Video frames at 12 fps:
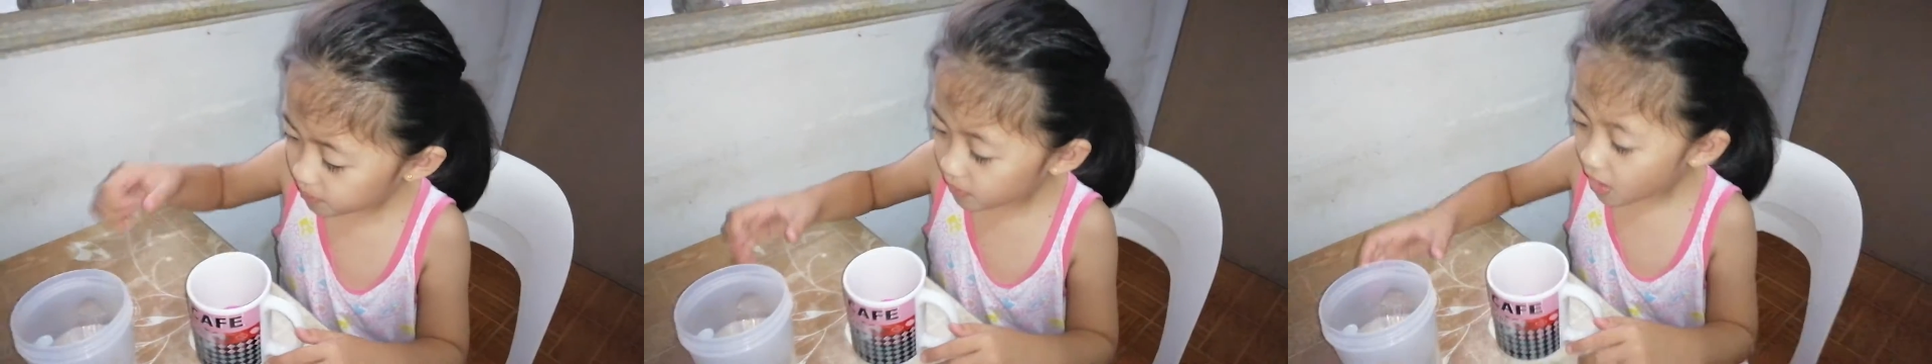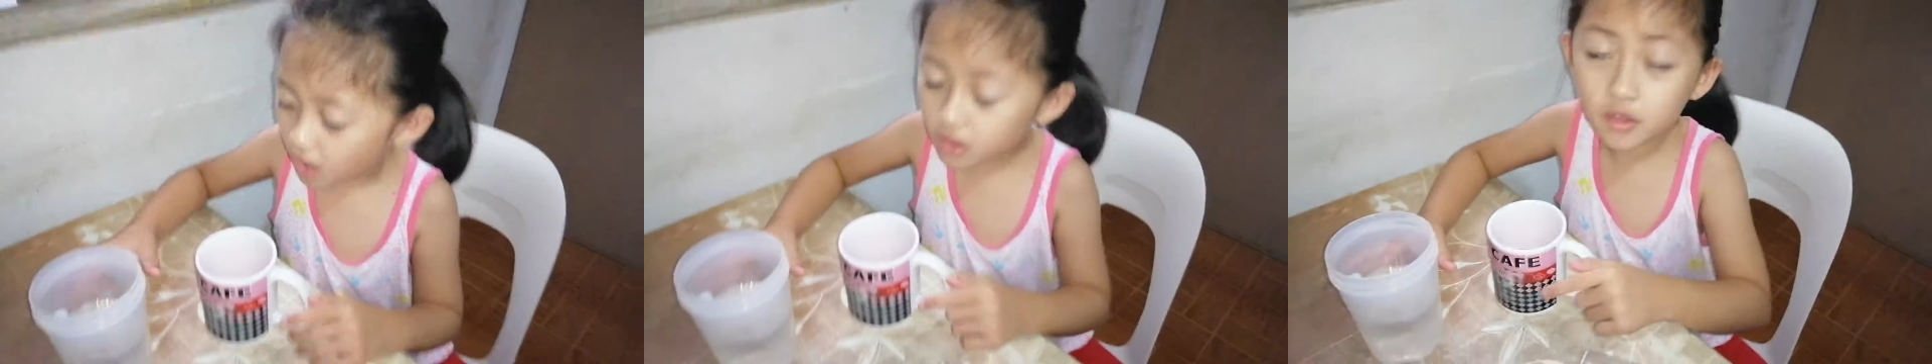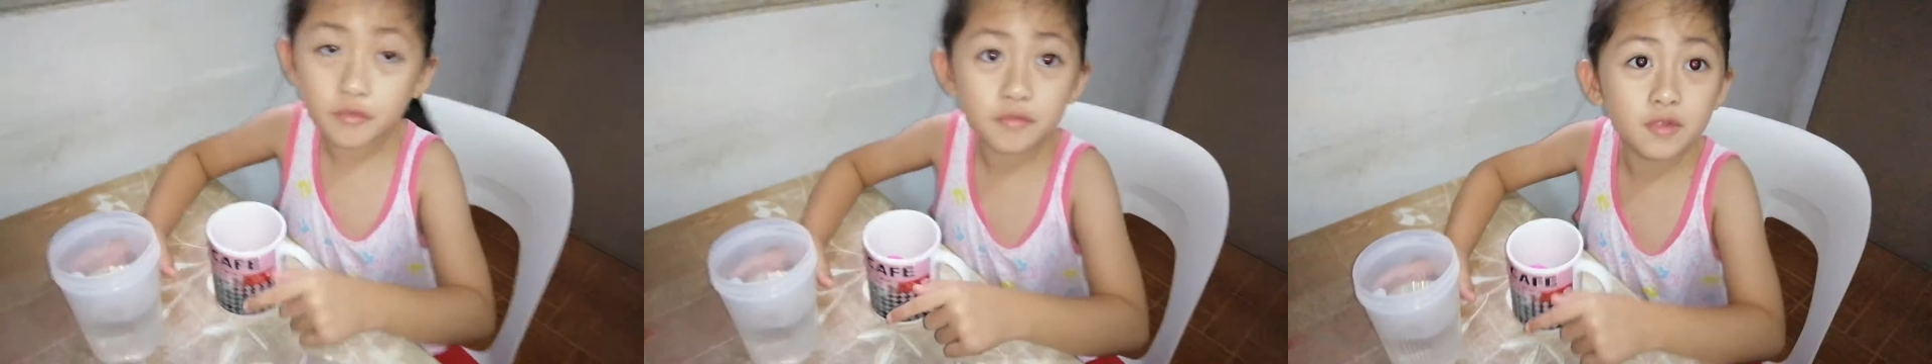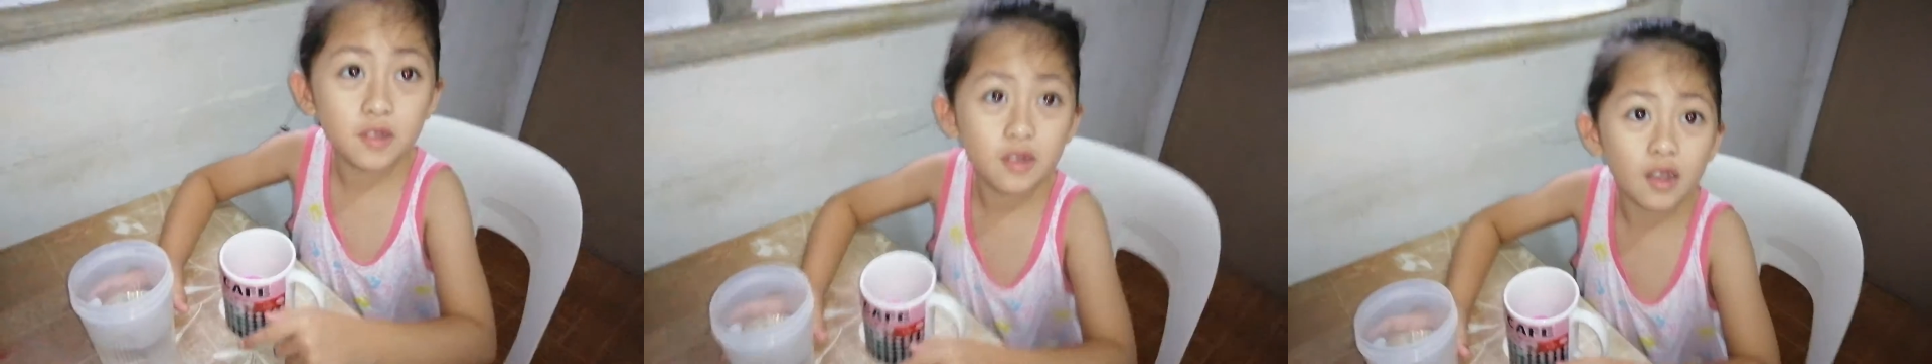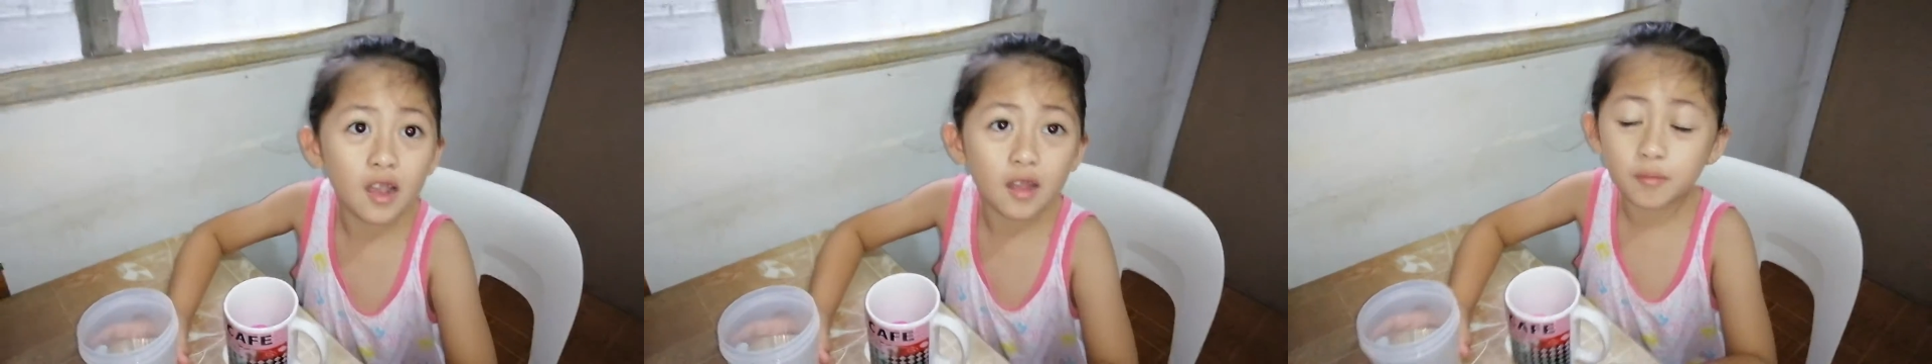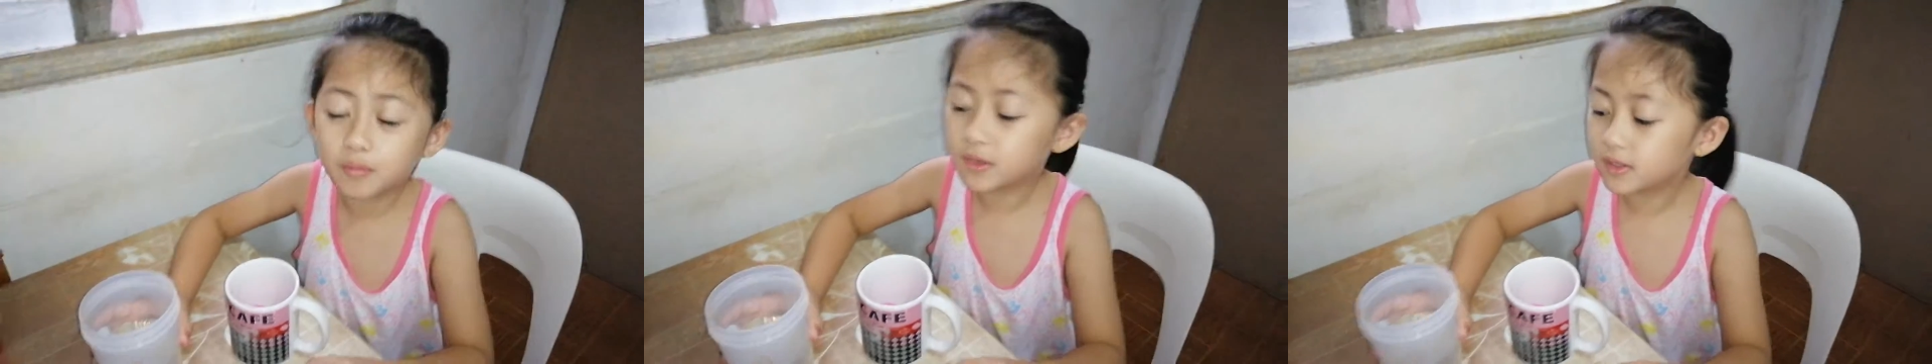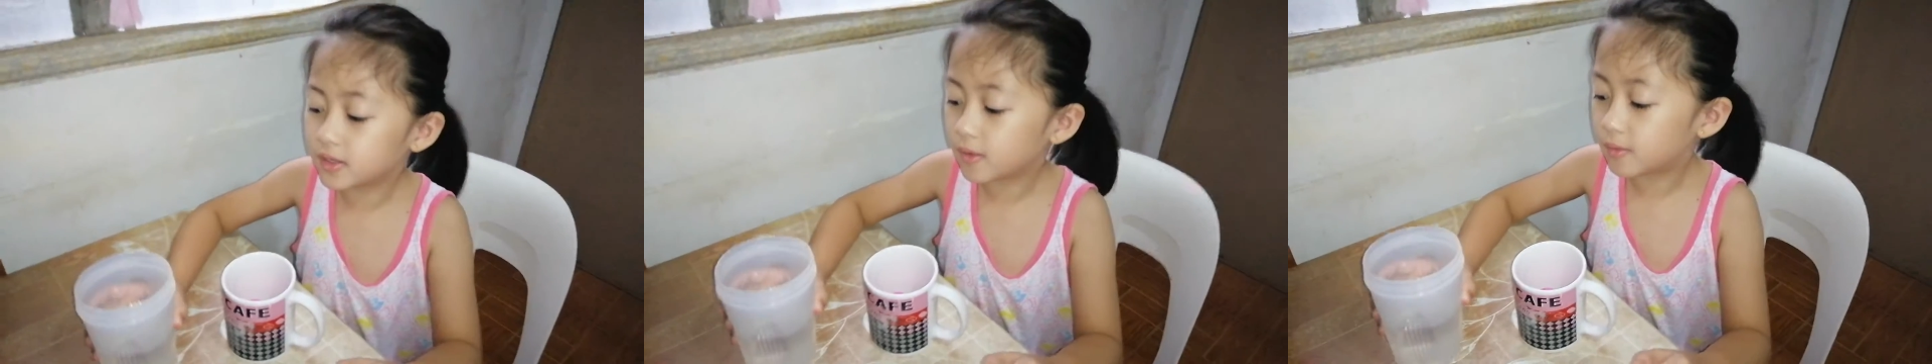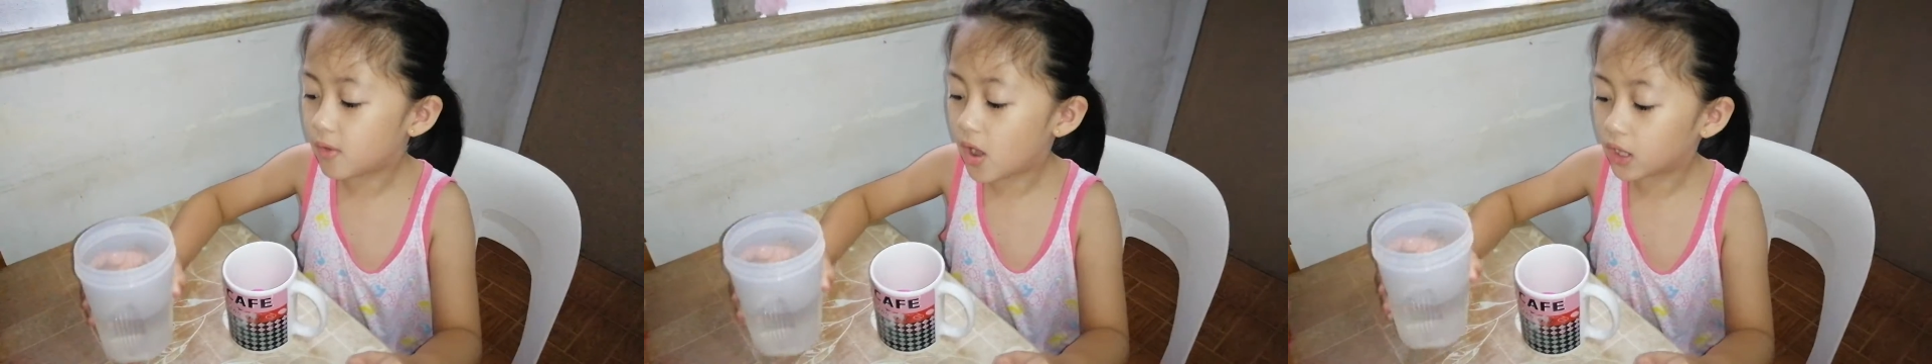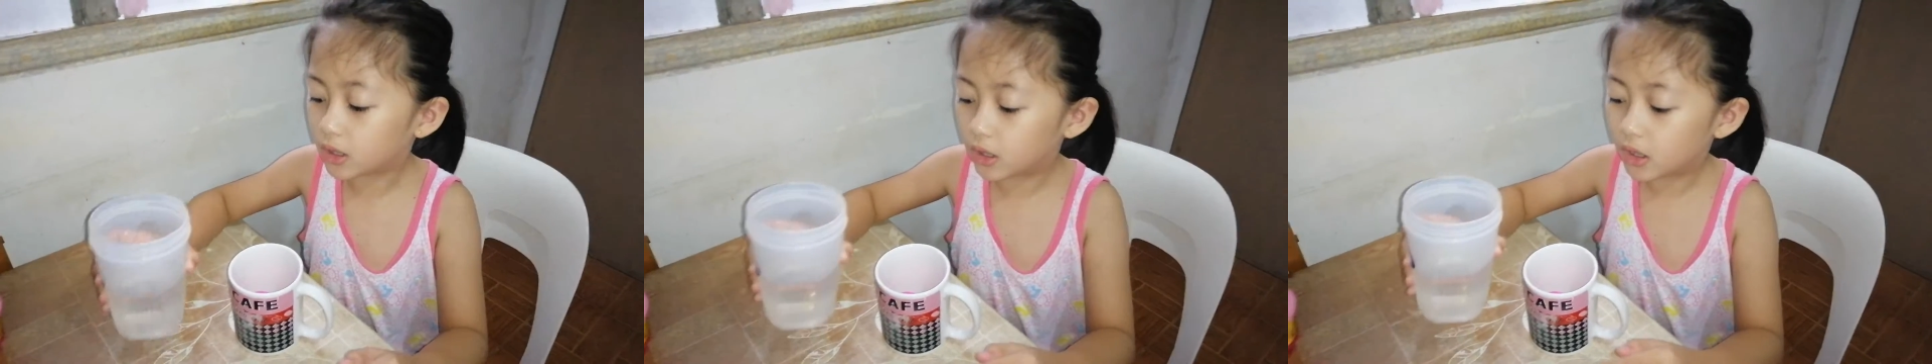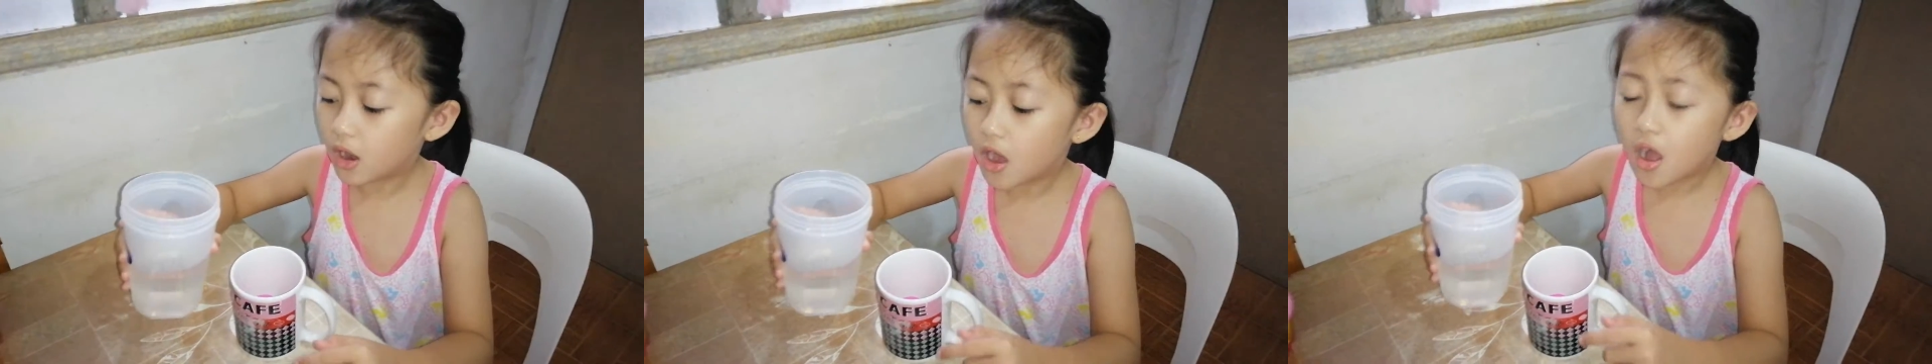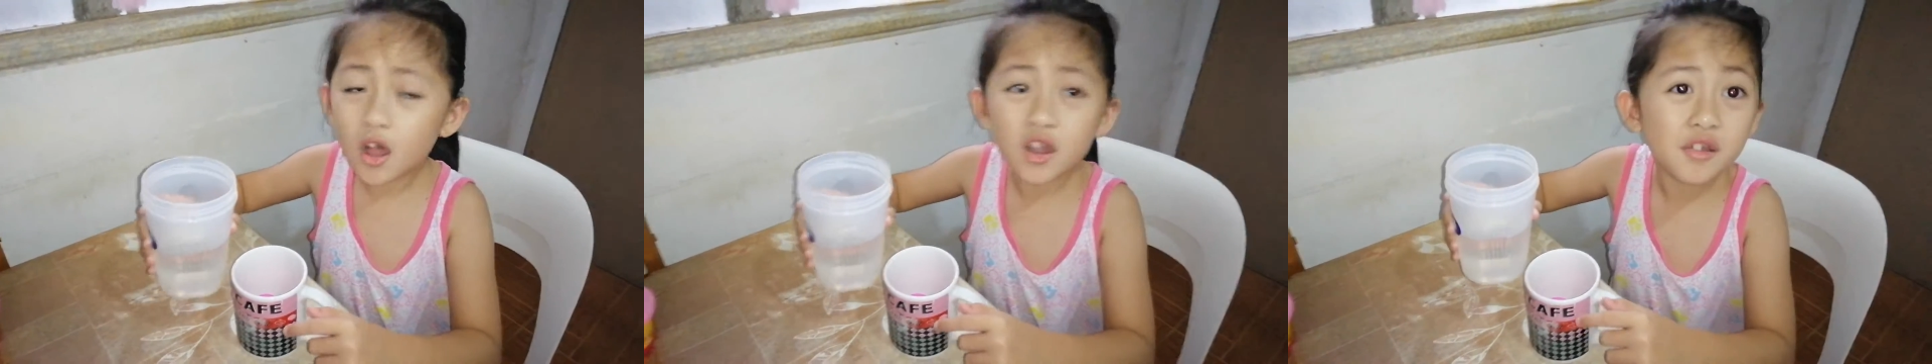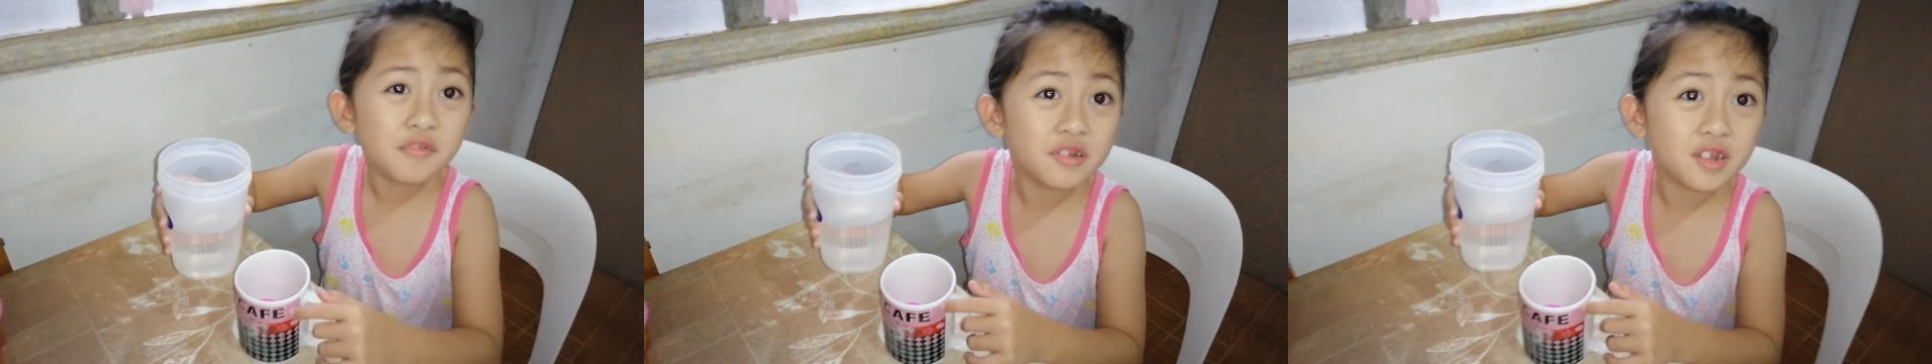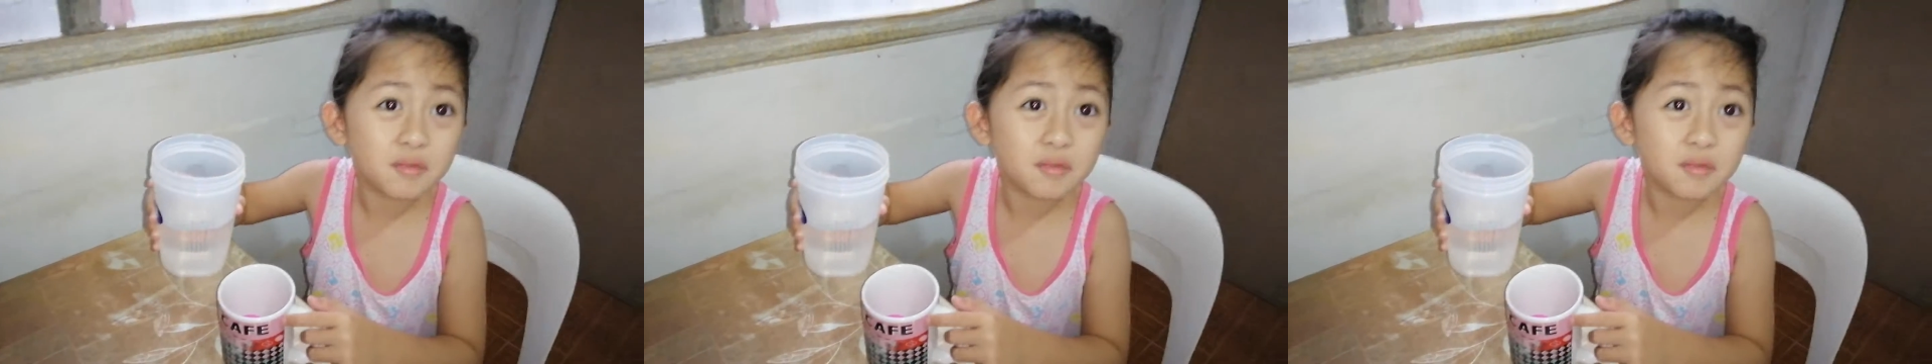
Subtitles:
All of, and put some water. All of it,